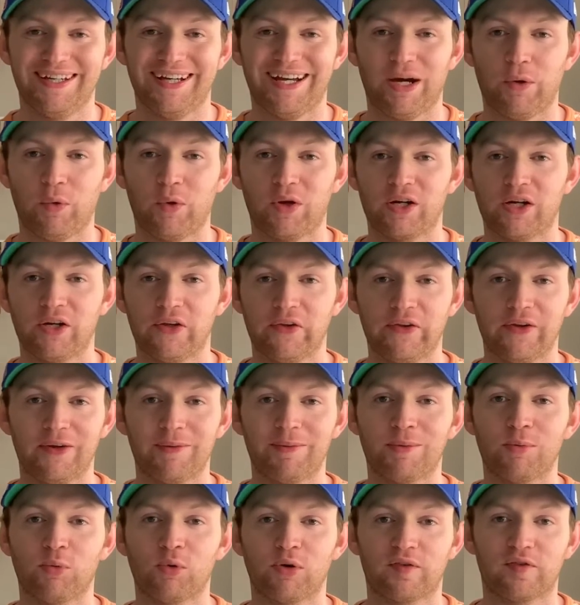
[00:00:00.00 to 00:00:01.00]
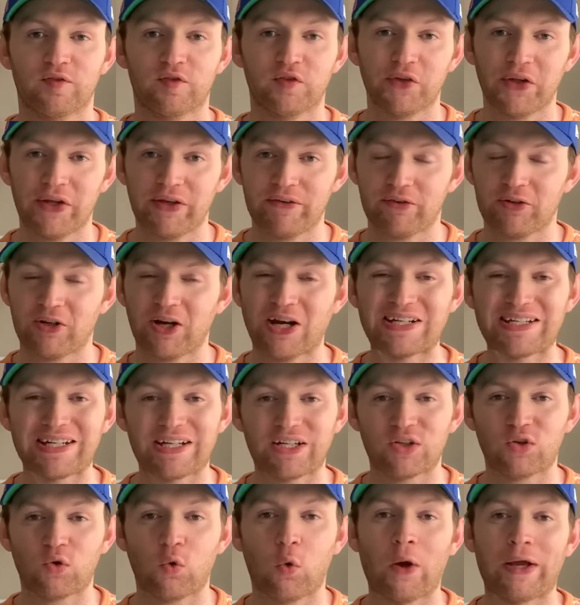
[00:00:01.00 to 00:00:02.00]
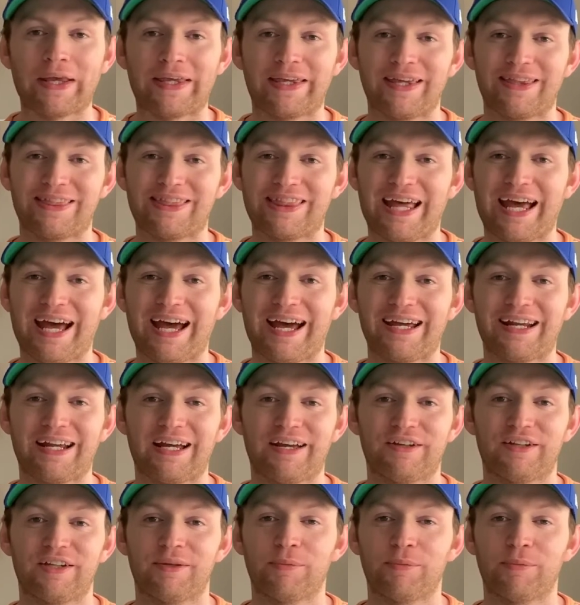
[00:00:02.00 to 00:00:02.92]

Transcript: I wanted a little bit more flavor. I didn't quite get that.